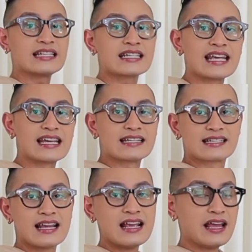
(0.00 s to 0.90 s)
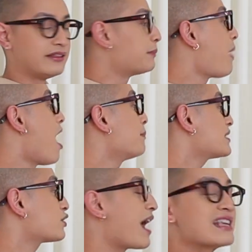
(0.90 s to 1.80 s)
this is the
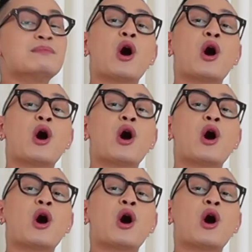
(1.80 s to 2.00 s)
Pampas Grass